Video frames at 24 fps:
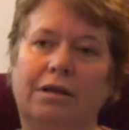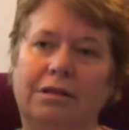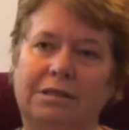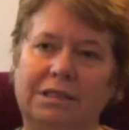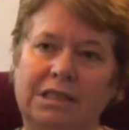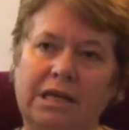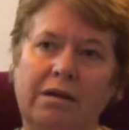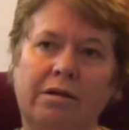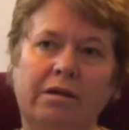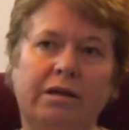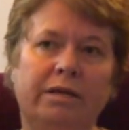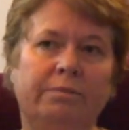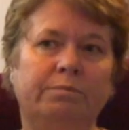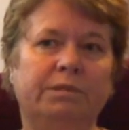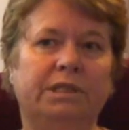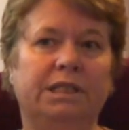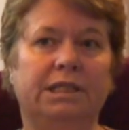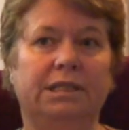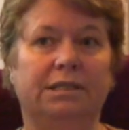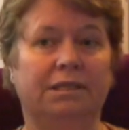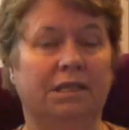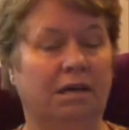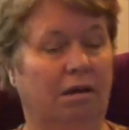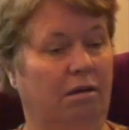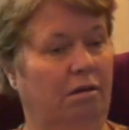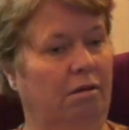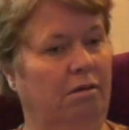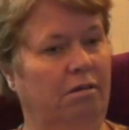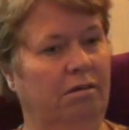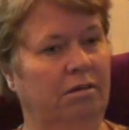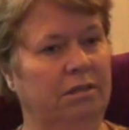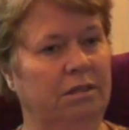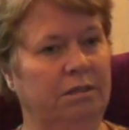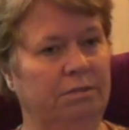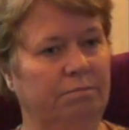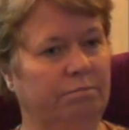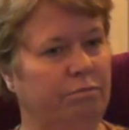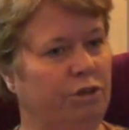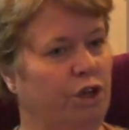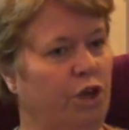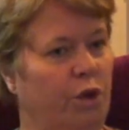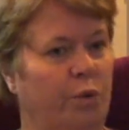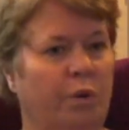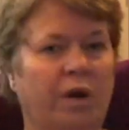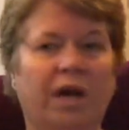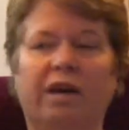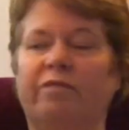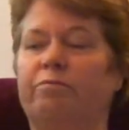times it's hard,
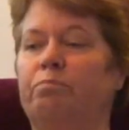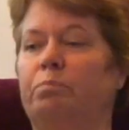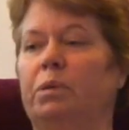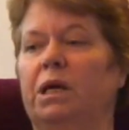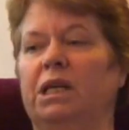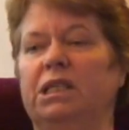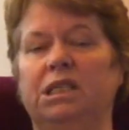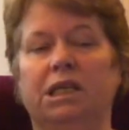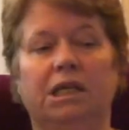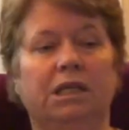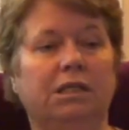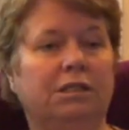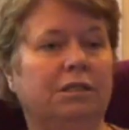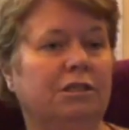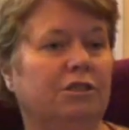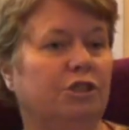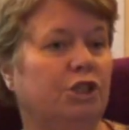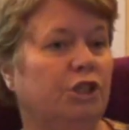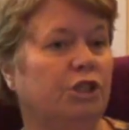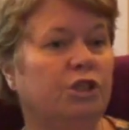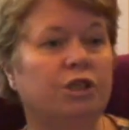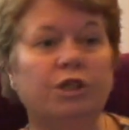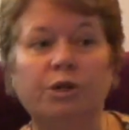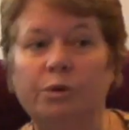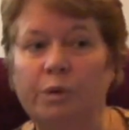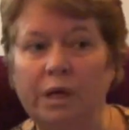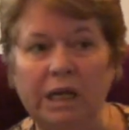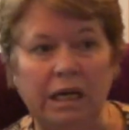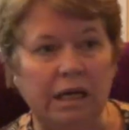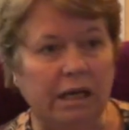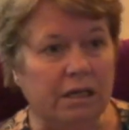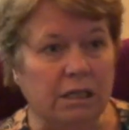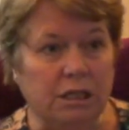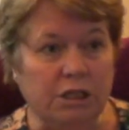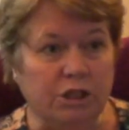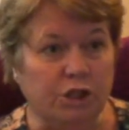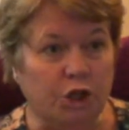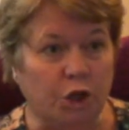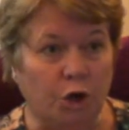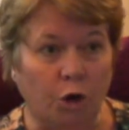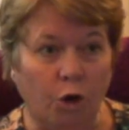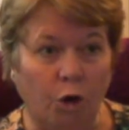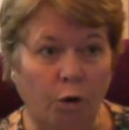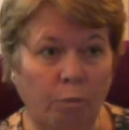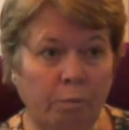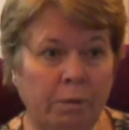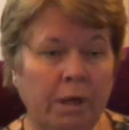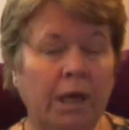you have bad days as you do in any
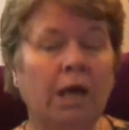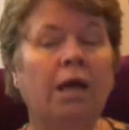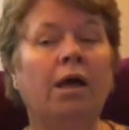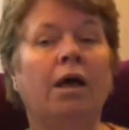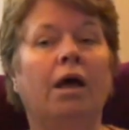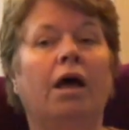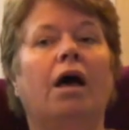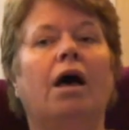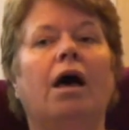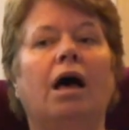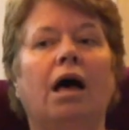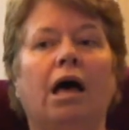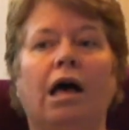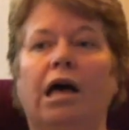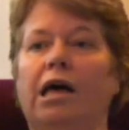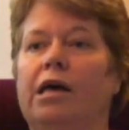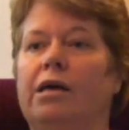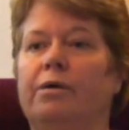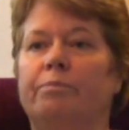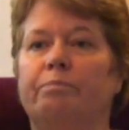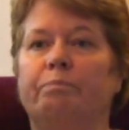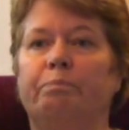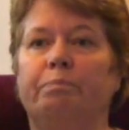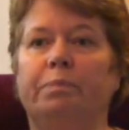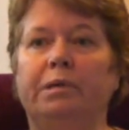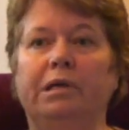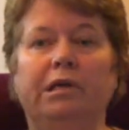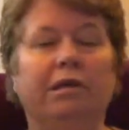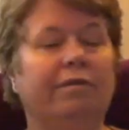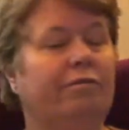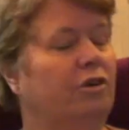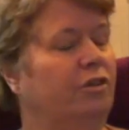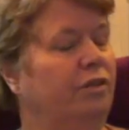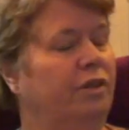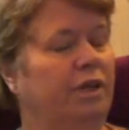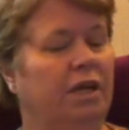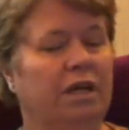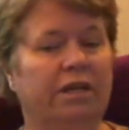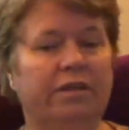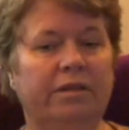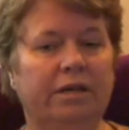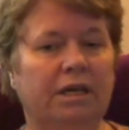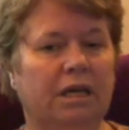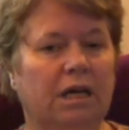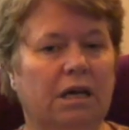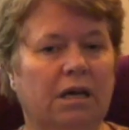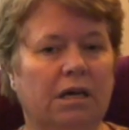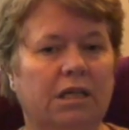job, but you've got the
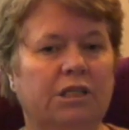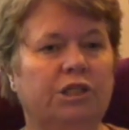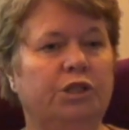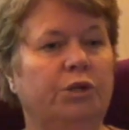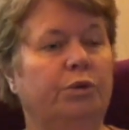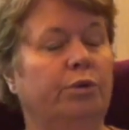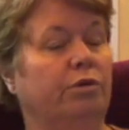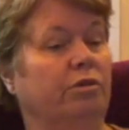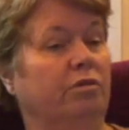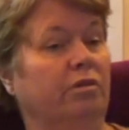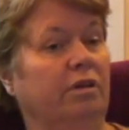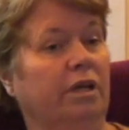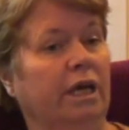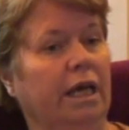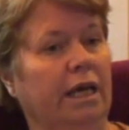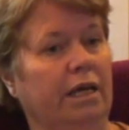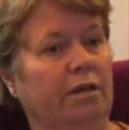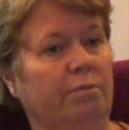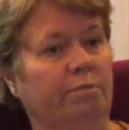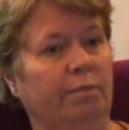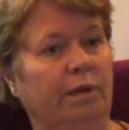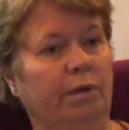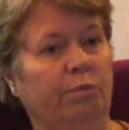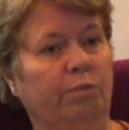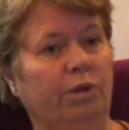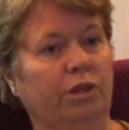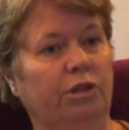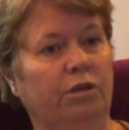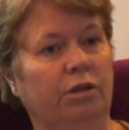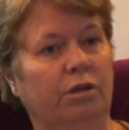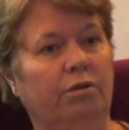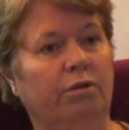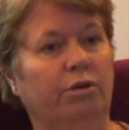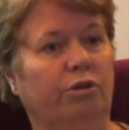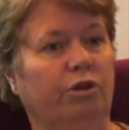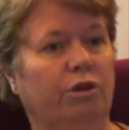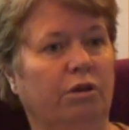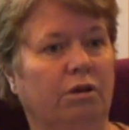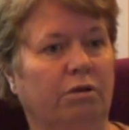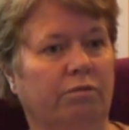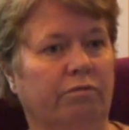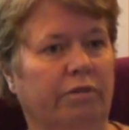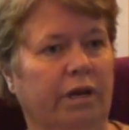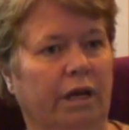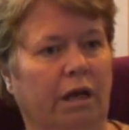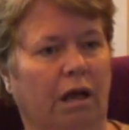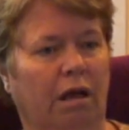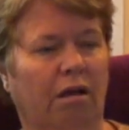other guys who are on Academy with you who you
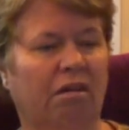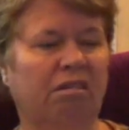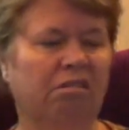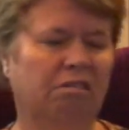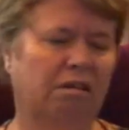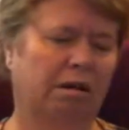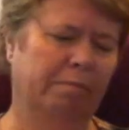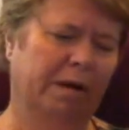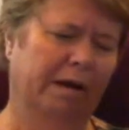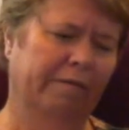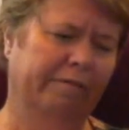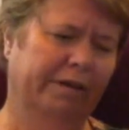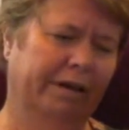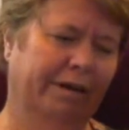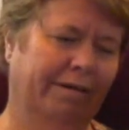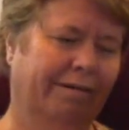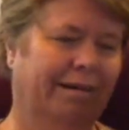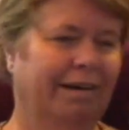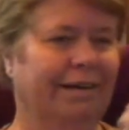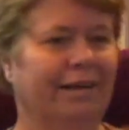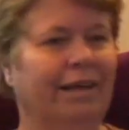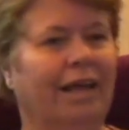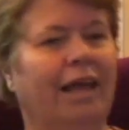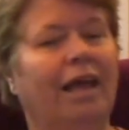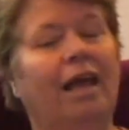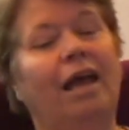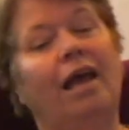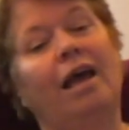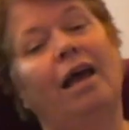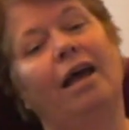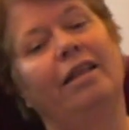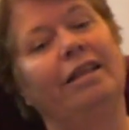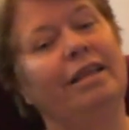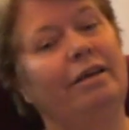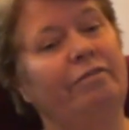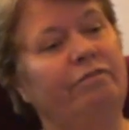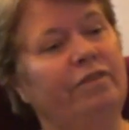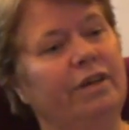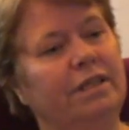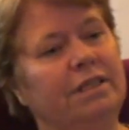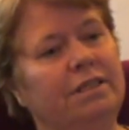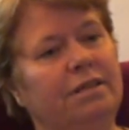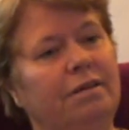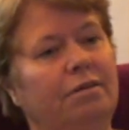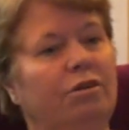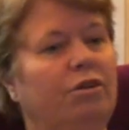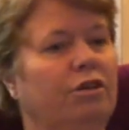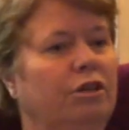can ring up, oh, I'm everywhere, and they're
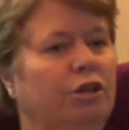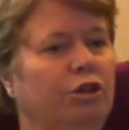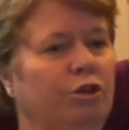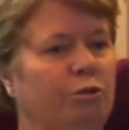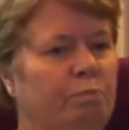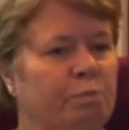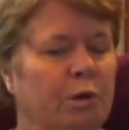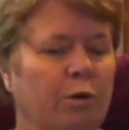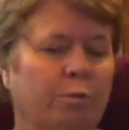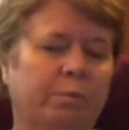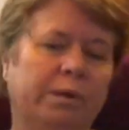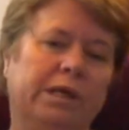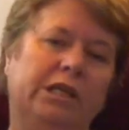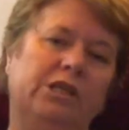fantastic. You prop